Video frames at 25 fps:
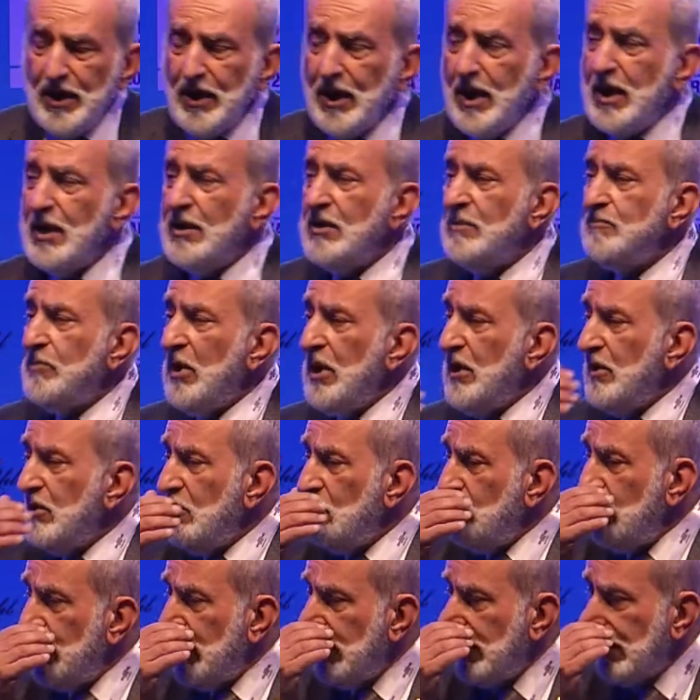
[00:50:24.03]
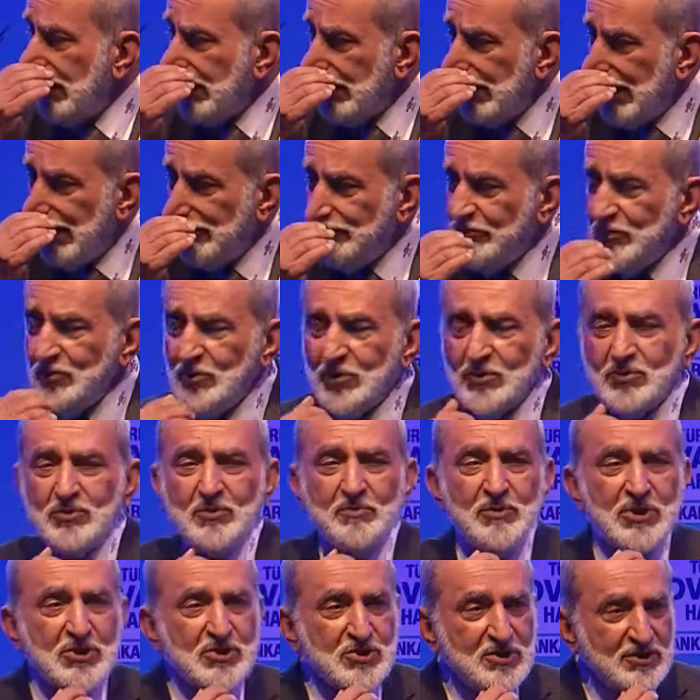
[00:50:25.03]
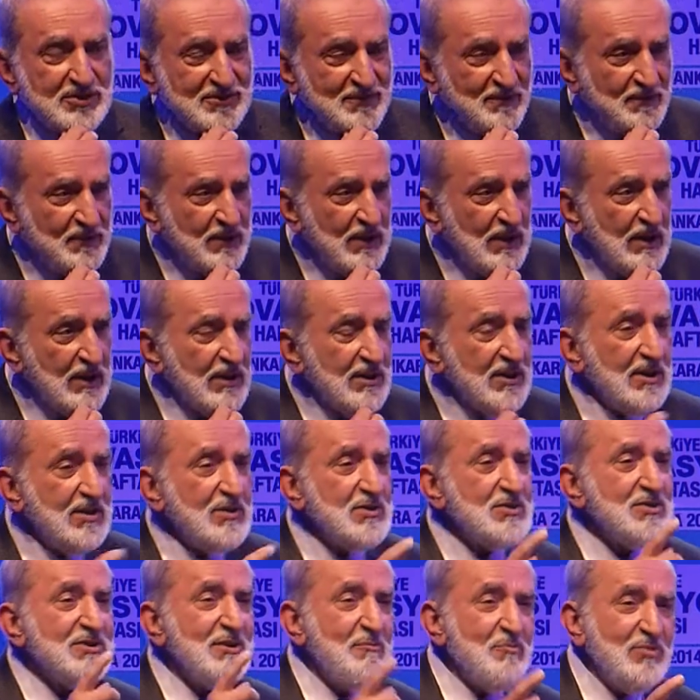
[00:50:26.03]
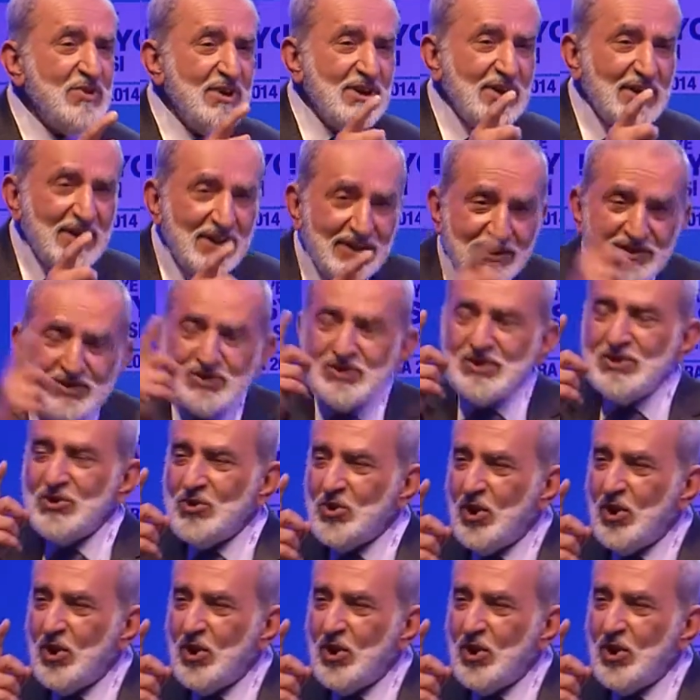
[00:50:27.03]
And by the way, I forgot to mention, there is something else in